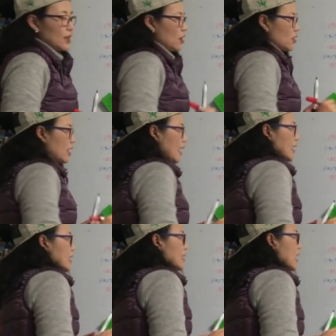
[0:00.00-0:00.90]
Okay,
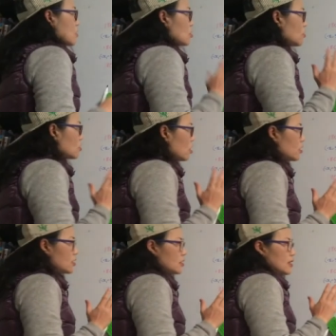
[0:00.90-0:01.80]
now you
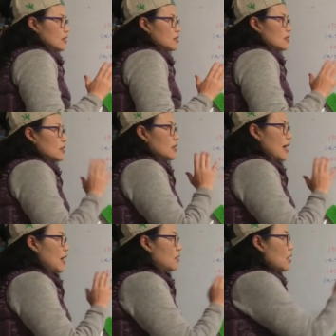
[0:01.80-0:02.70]
notice this
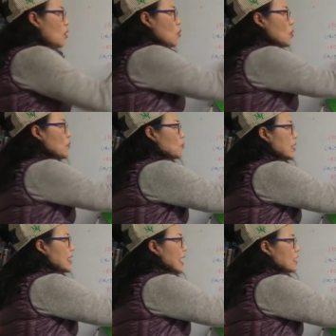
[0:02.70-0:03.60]
now. When we
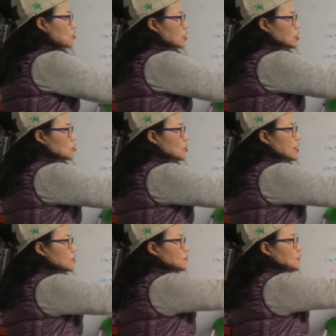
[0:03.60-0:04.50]
actually try
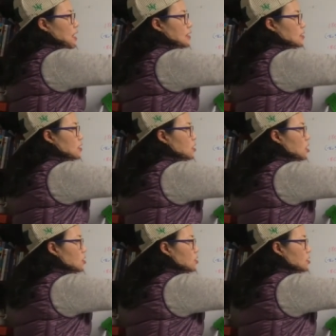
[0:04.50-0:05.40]
to find the
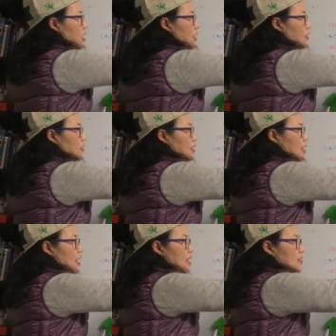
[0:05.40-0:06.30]
cosine theta
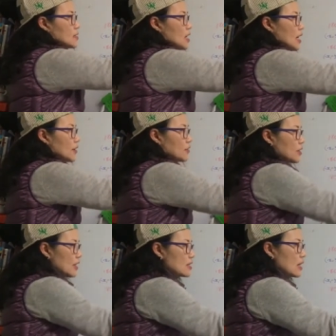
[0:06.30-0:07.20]
and sine
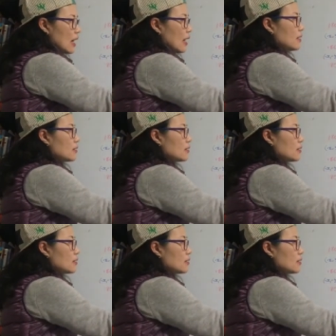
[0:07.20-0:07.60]
theta